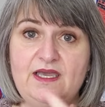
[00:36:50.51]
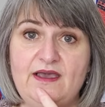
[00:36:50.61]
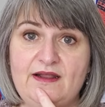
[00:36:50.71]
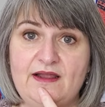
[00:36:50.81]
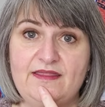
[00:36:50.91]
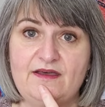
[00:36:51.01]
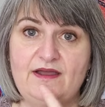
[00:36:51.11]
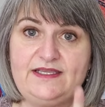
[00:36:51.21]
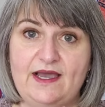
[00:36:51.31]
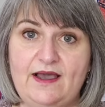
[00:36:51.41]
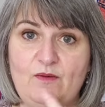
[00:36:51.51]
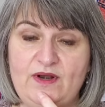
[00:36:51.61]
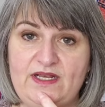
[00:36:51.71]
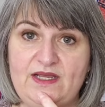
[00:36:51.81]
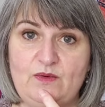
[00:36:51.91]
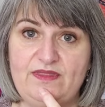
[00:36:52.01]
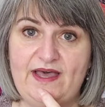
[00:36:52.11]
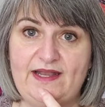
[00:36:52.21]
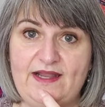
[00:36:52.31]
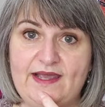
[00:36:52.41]
And I thought, yeah, I want to knit with
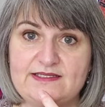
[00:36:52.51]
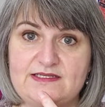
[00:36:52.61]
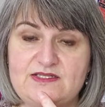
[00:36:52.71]
that next.